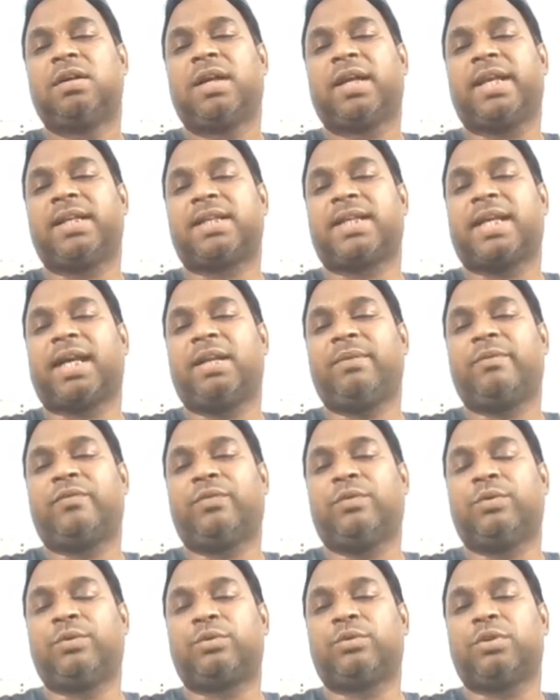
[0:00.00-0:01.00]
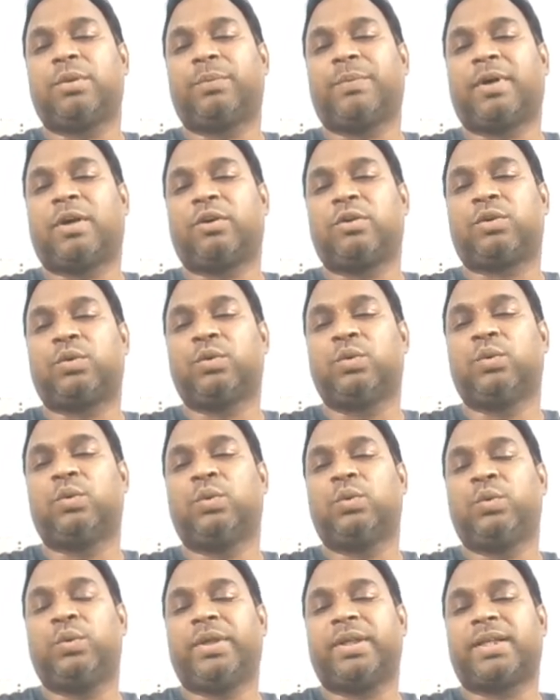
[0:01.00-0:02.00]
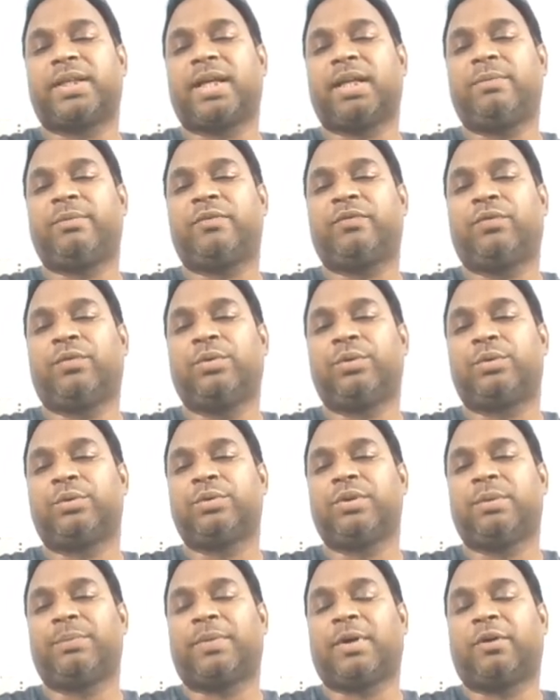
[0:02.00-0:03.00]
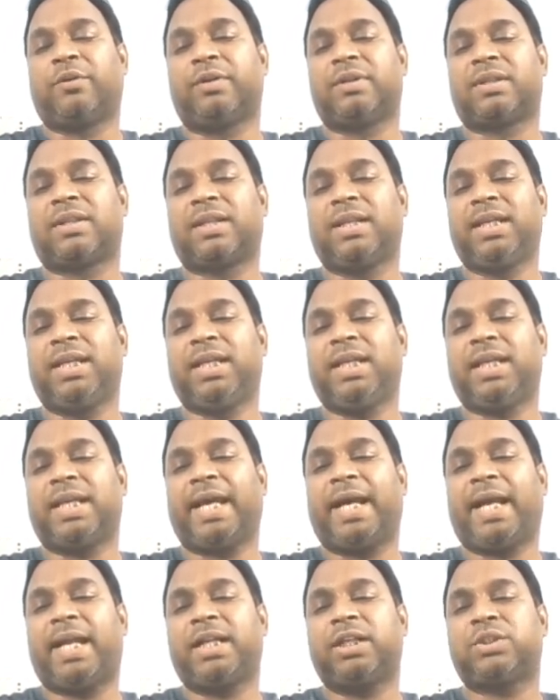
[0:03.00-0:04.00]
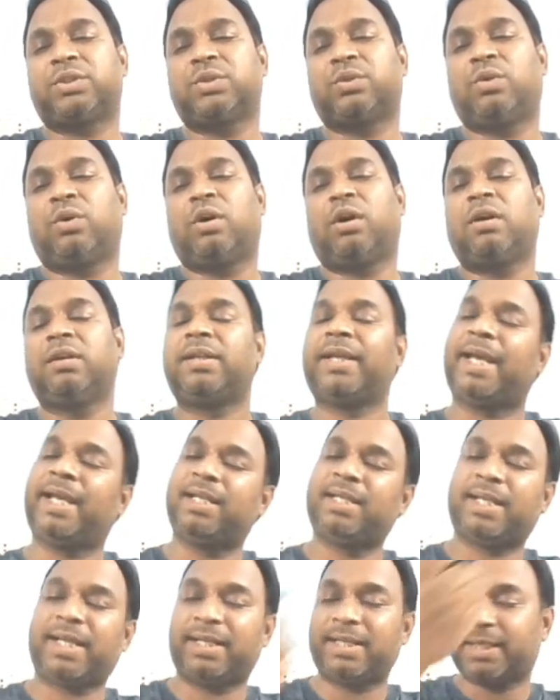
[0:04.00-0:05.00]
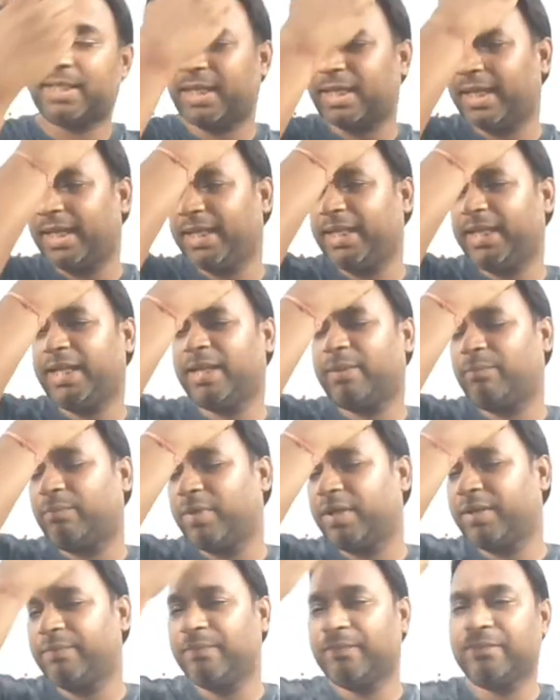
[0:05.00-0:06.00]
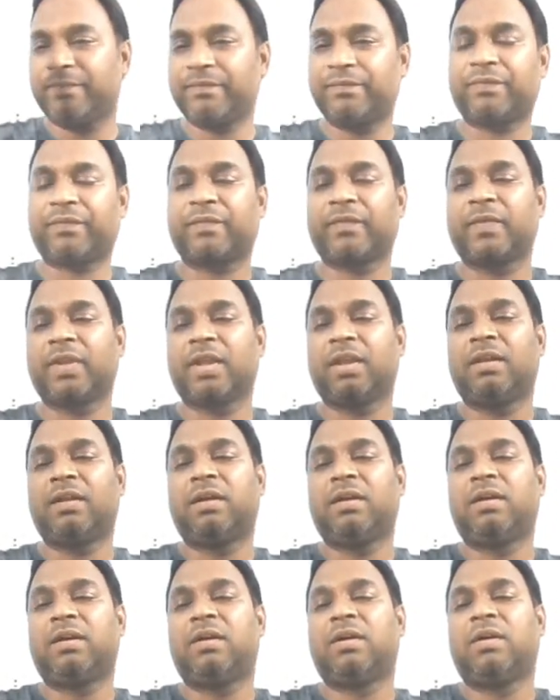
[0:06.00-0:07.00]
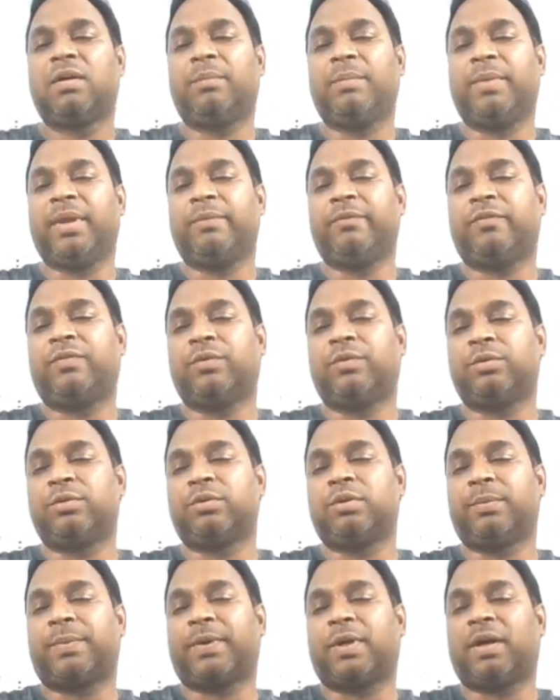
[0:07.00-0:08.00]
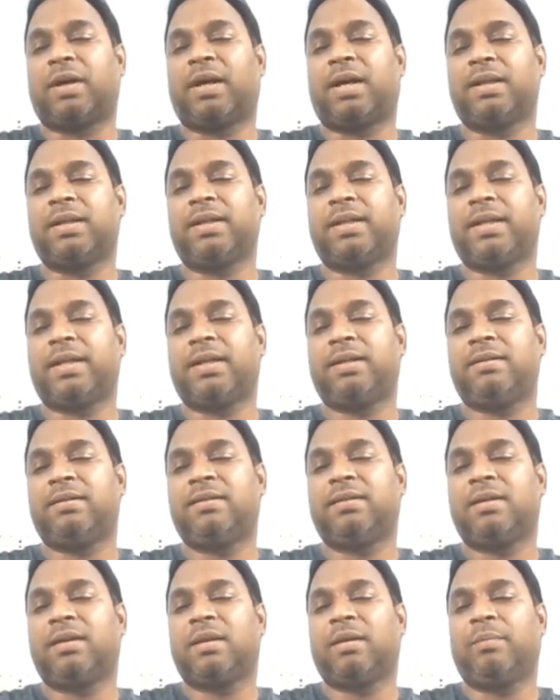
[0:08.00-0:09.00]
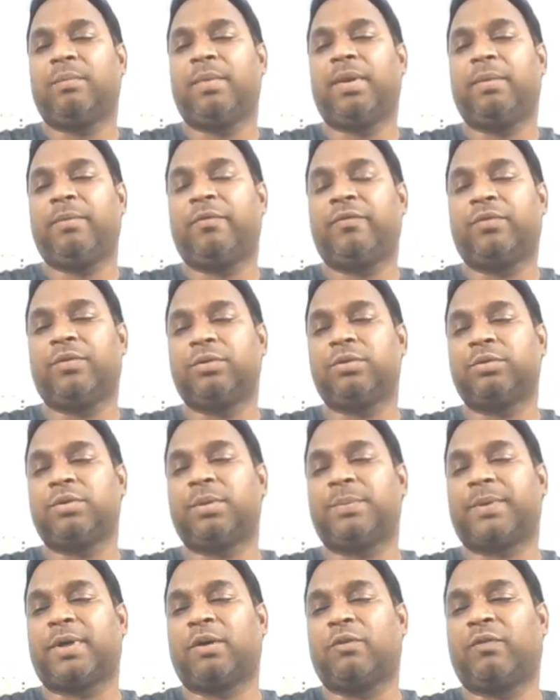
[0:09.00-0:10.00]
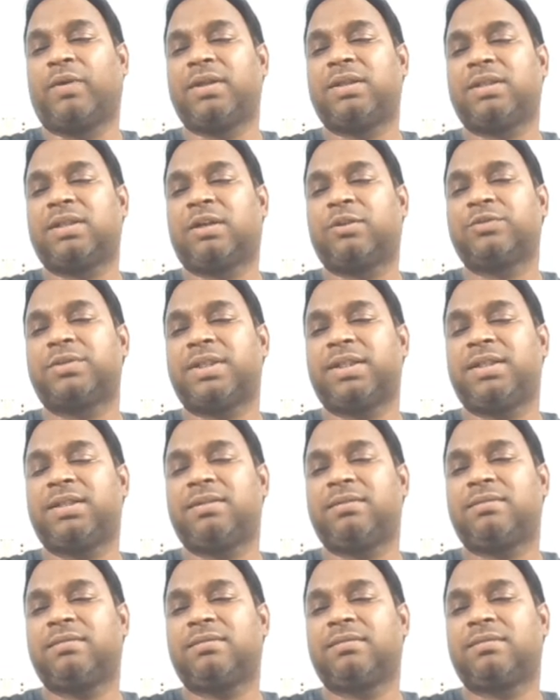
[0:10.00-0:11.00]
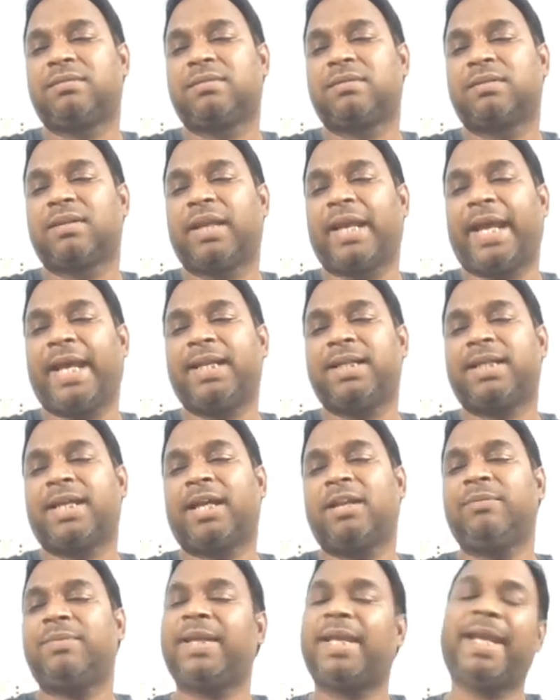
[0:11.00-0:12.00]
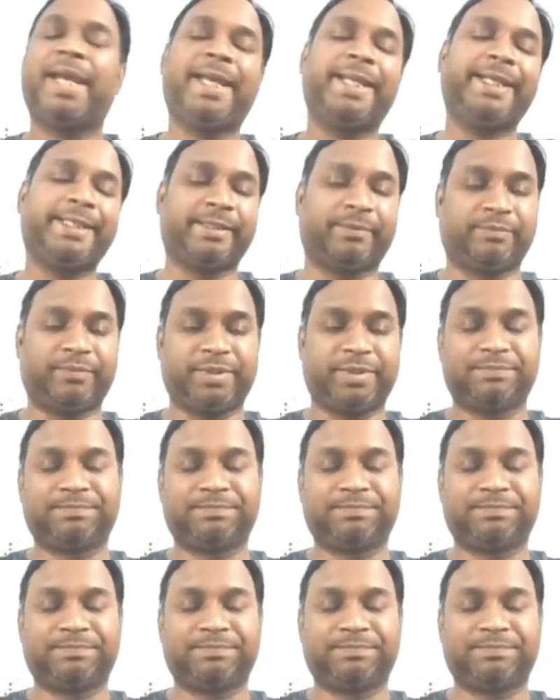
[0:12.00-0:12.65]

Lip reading: it can be 4 to the power 2, it can be 4 to the power 3 and so on, and can take any number. Maybe 4 to the power 100, maybe 4 to the power 1000, and can be any number.